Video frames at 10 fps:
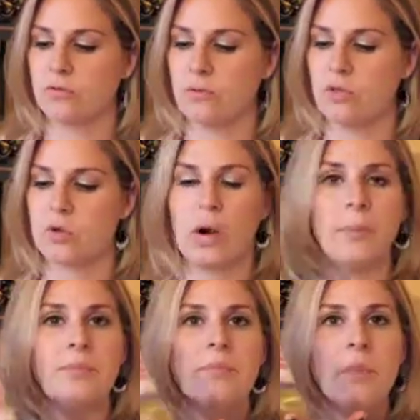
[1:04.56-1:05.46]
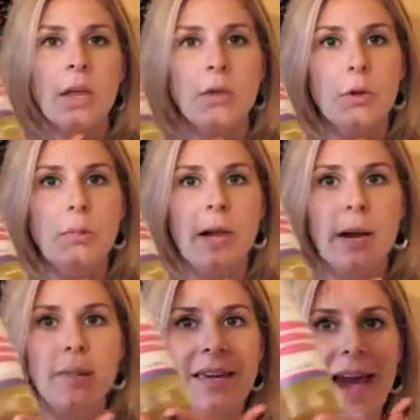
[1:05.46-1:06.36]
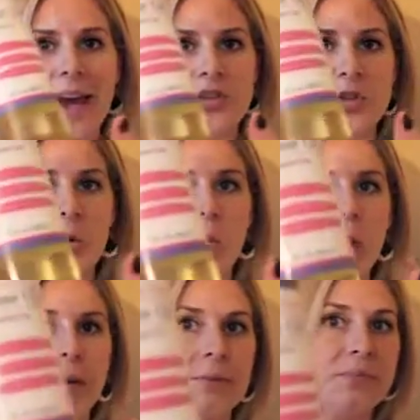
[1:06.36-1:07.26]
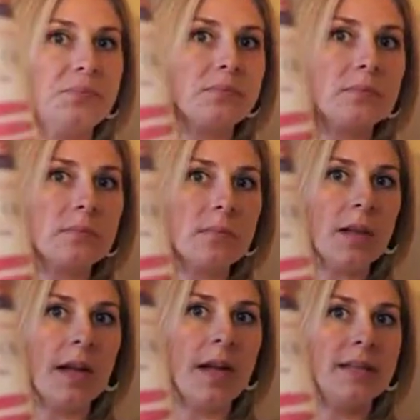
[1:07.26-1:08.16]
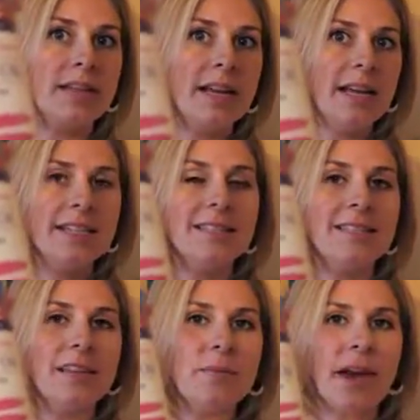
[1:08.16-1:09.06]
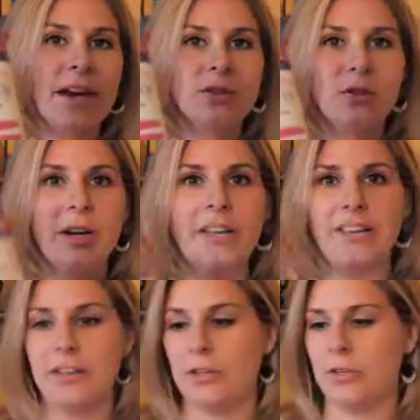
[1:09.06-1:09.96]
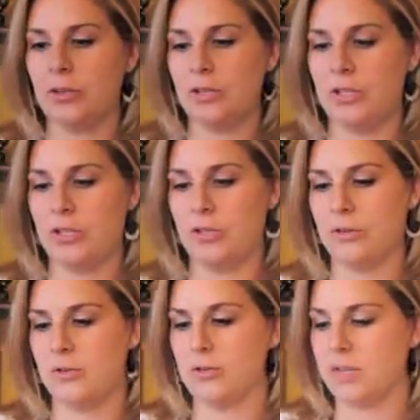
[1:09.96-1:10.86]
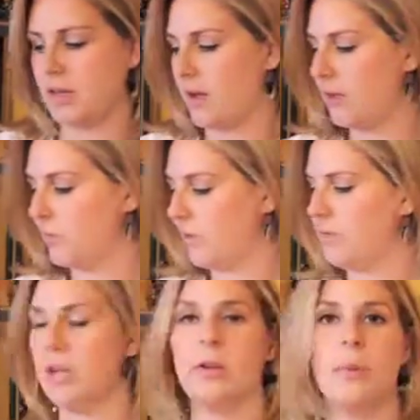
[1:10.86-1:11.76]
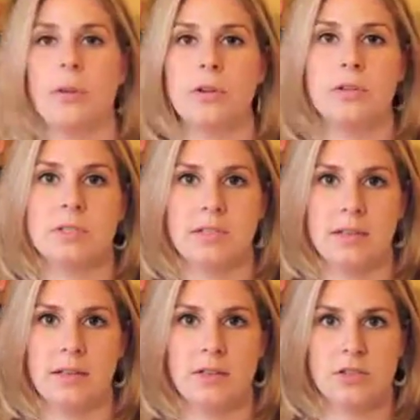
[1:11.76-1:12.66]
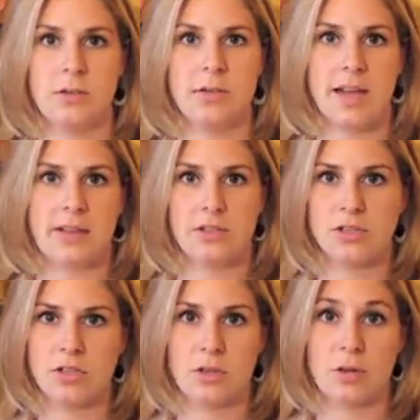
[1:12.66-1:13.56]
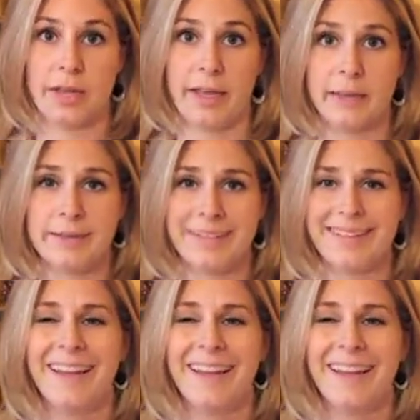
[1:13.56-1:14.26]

food store, and you would pick up castor oil. And it's the same castor oil that you used to use, my grandmother used to say that she was asked to drink it.